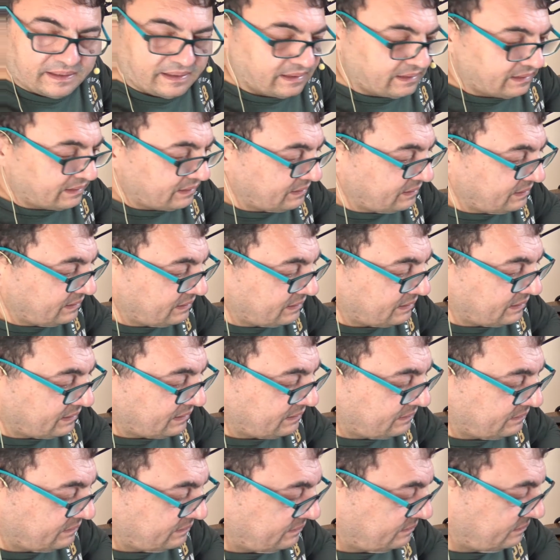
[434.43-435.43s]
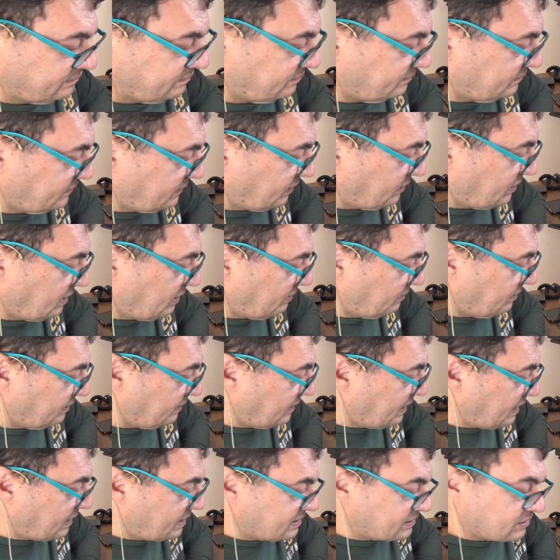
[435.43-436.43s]
and uh, you know,
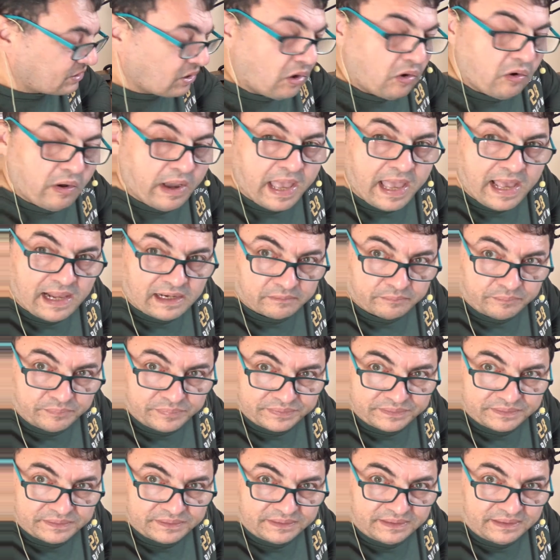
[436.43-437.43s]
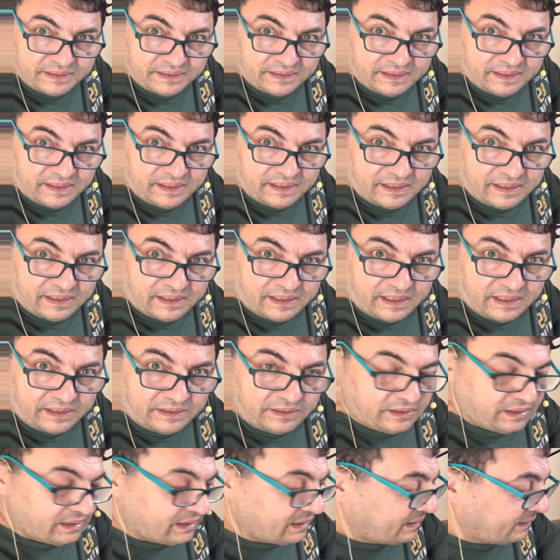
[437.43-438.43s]
there is no help
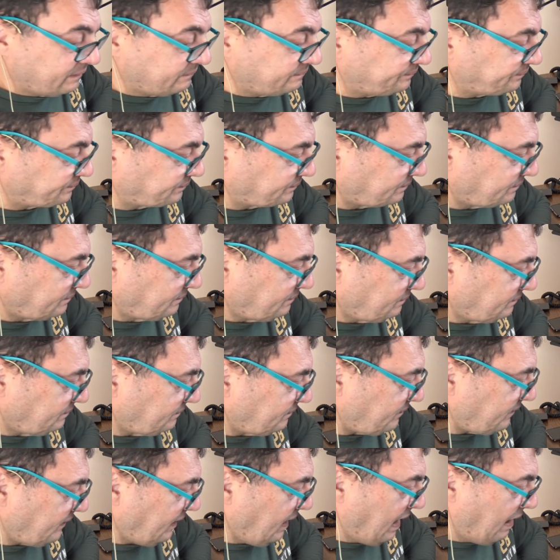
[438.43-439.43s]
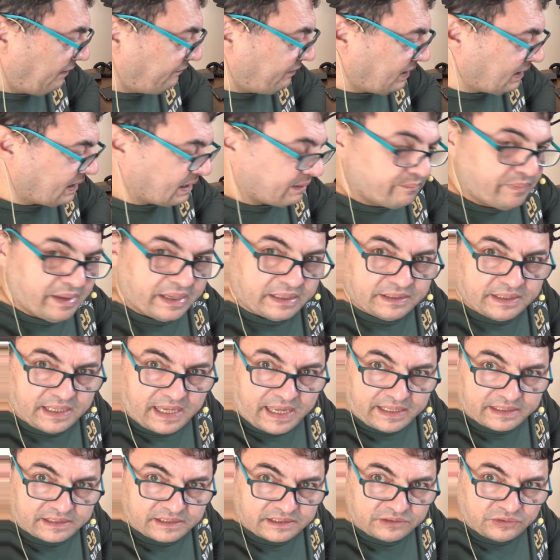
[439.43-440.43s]
in uh, having a bad
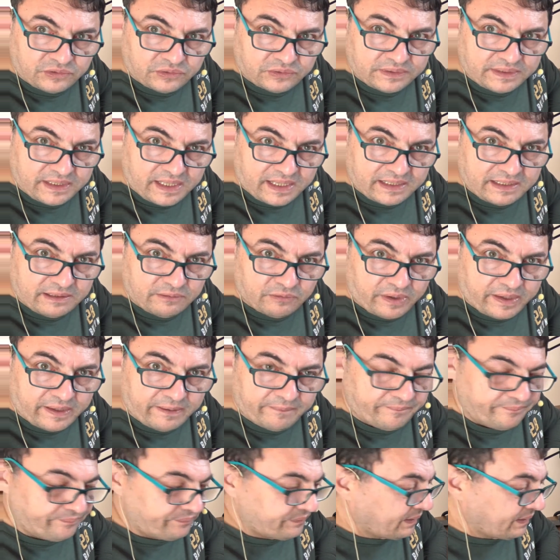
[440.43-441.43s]
attitude anyway.